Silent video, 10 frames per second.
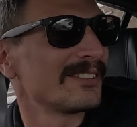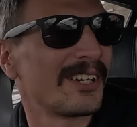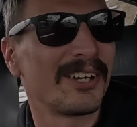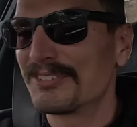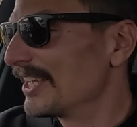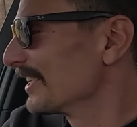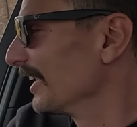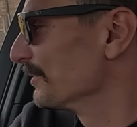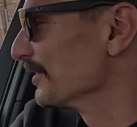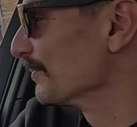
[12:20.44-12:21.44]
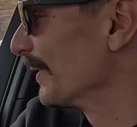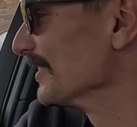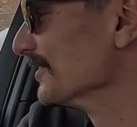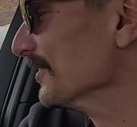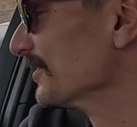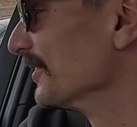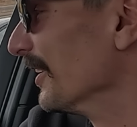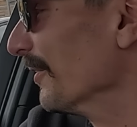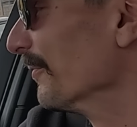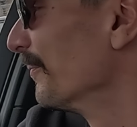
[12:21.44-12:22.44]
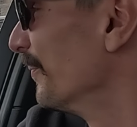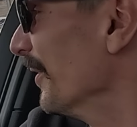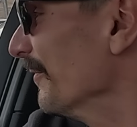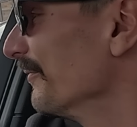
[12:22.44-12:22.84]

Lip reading: Kind of taking up 2 spaces now, but